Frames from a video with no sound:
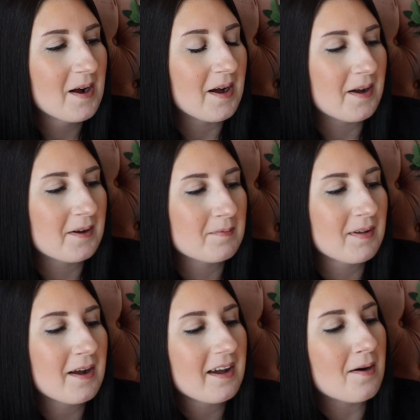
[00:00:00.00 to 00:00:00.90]
Um,
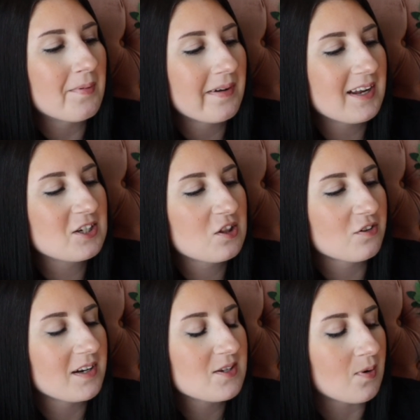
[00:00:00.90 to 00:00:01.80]
like on page
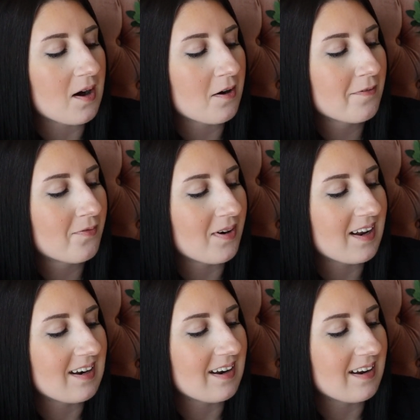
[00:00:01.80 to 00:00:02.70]
312,
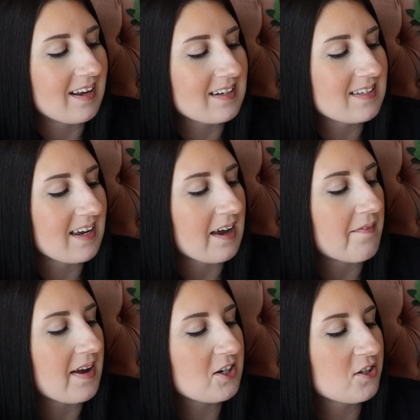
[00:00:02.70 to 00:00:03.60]
when he's like,
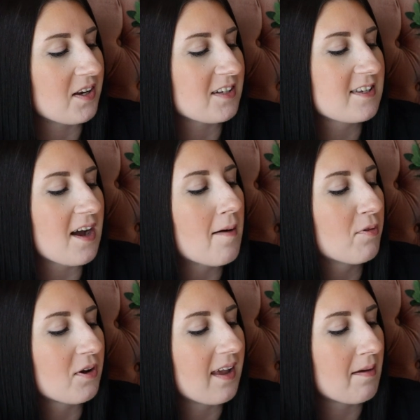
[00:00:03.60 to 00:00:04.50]
Evangeline, stop
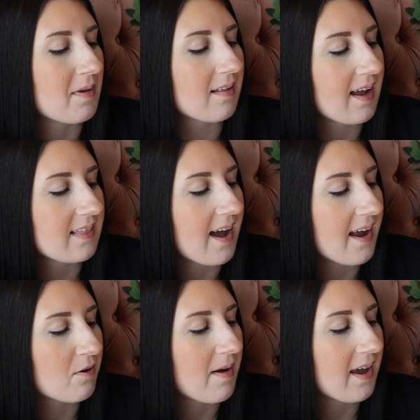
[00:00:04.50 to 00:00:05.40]
looking at me like
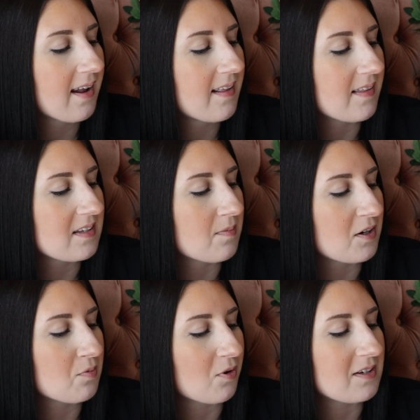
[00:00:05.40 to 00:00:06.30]
that. You're making it this
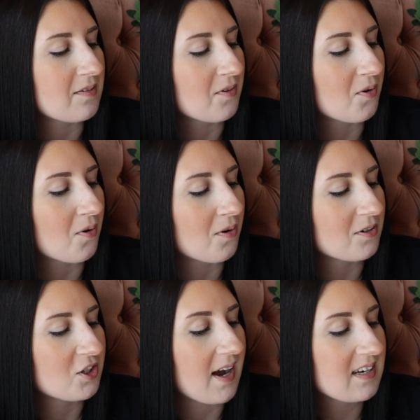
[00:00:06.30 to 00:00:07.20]
much more
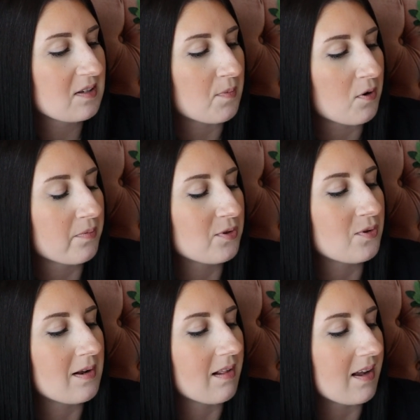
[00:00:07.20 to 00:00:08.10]
difficult. Jacks spoke
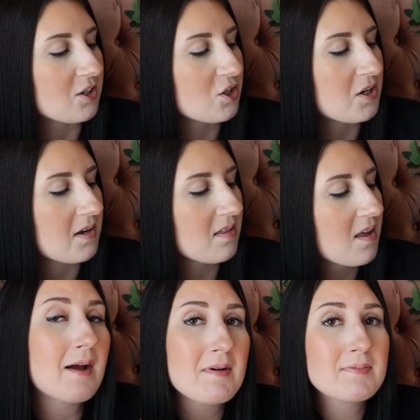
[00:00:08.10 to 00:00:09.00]
between clenched teeth.
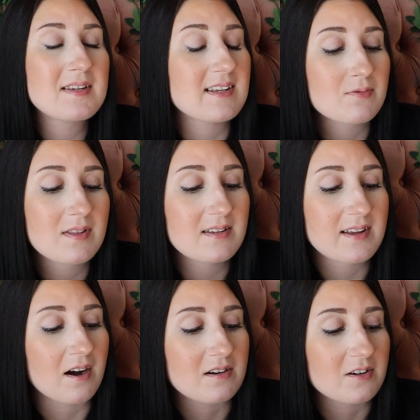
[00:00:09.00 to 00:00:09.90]
I'm obsessed with his
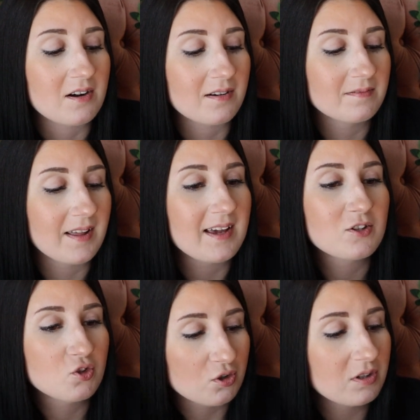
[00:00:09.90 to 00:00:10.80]
character. Like,
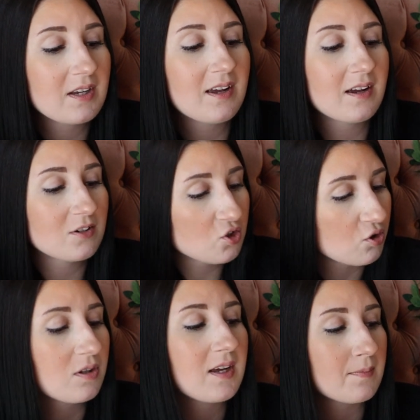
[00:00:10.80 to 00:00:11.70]
truly,
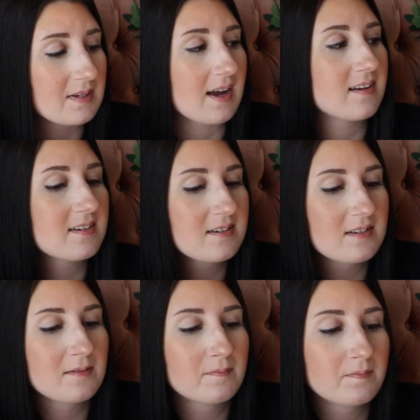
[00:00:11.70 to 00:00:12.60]
truly
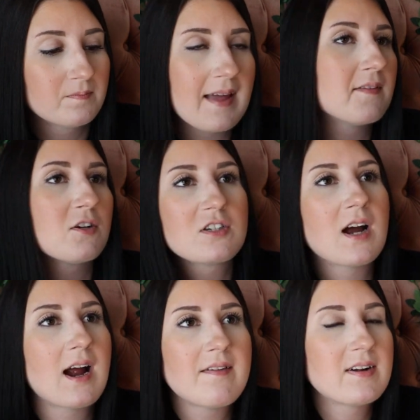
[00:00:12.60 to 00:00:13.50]
obsessed. And there's
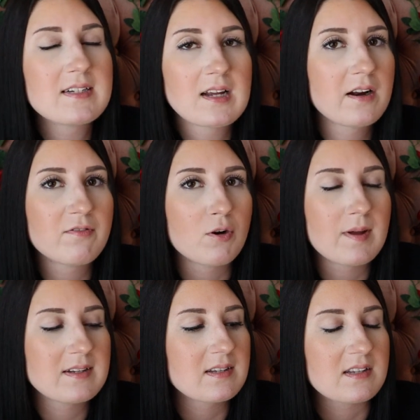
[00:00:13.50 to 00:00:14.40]
not even a ton of
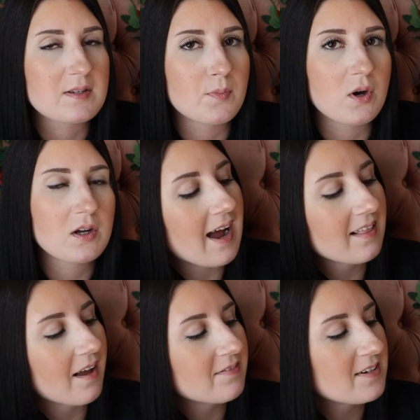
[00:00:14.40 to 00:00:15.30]
romance in this book. I
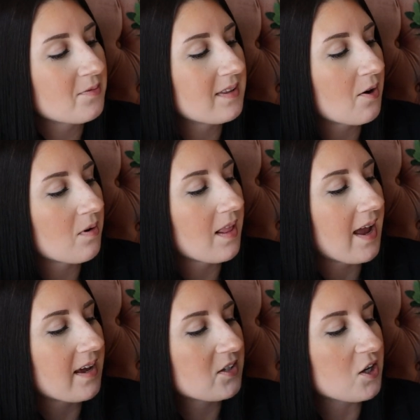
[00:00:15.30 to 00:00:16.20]
loved it when they were
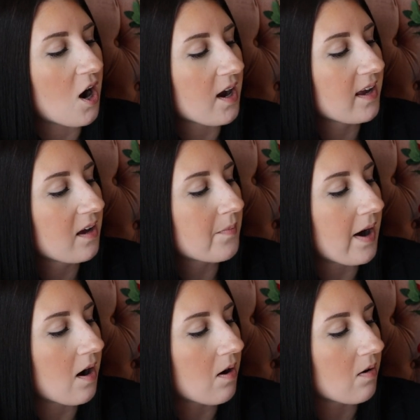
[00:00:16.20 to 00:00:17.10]
like talking
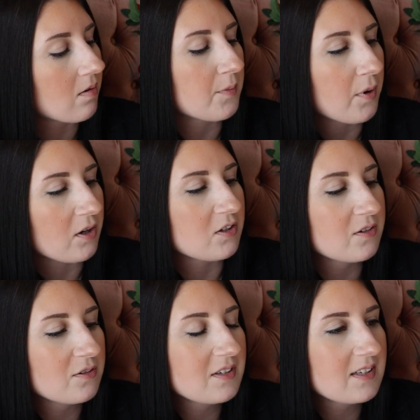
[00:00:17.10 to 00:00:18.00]
about their
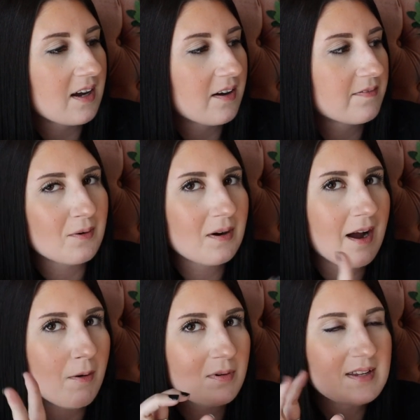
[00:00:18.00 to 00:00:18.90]
personal stuff. They were
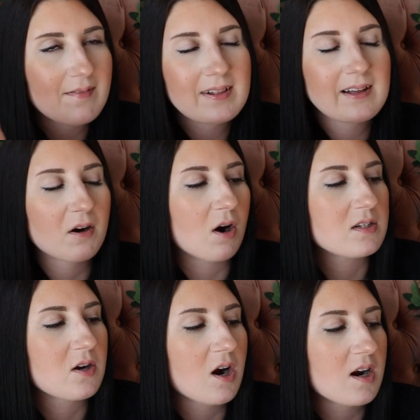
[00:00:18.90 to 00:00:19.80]
almost having like a
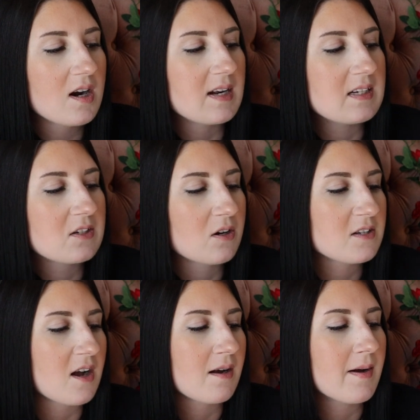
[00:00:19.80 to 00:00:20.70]
heart to heart, and he
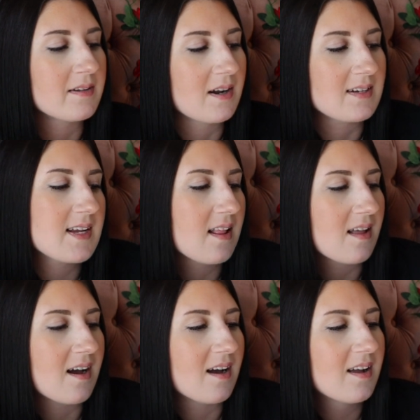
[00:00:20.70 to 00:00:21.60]
starts talking about
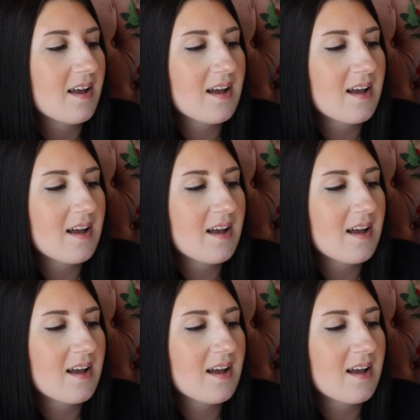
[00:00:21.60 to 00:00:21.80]
Donatella.